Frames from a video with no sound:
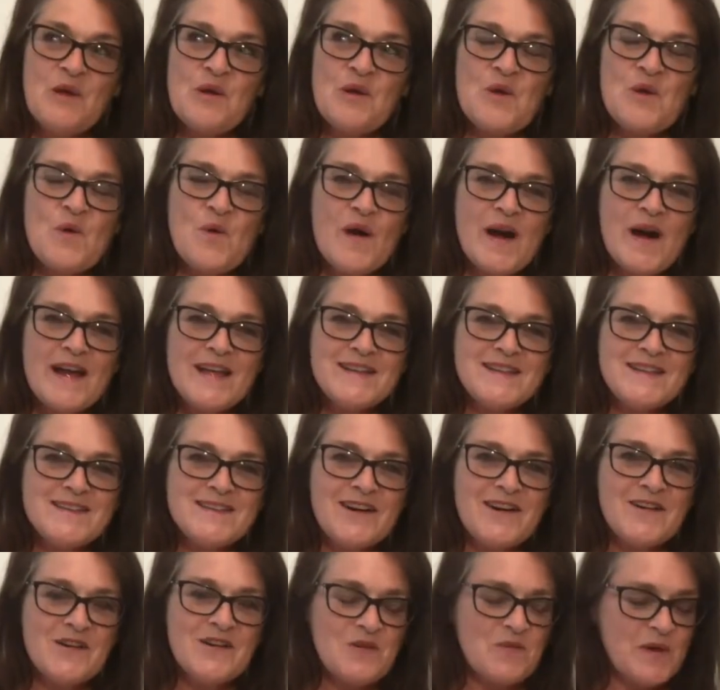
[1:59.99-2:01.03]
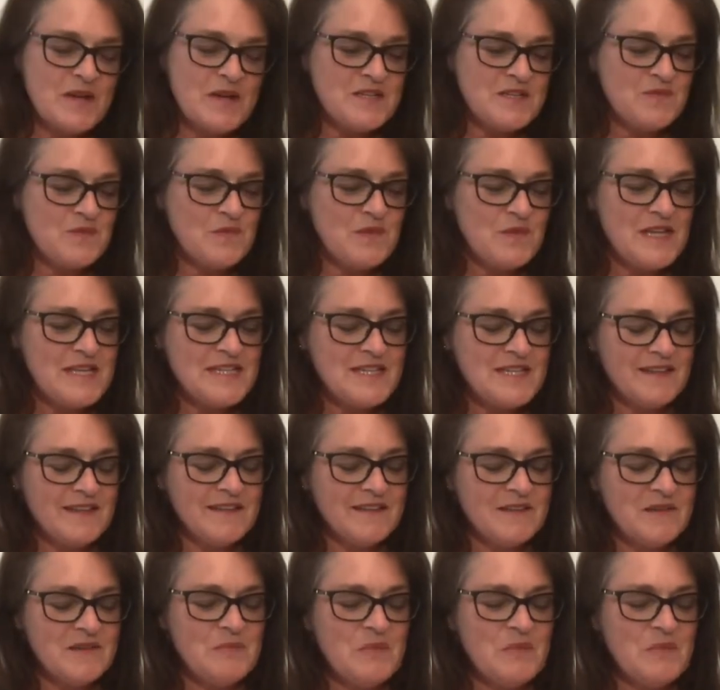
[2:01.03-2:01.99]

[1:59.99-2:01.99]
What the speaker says: quite dark, wet and windy at the